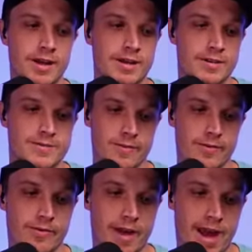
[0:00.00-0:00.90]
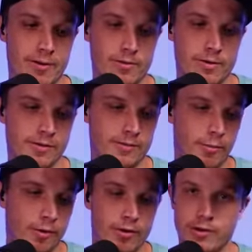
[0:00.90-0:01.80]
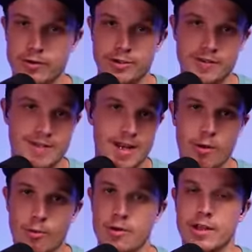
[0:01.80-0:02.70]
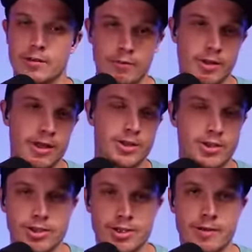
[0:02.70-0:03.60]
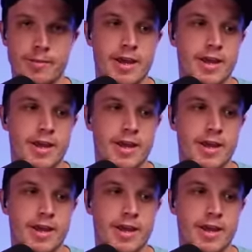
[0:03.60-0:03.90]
So that was all just networking relationship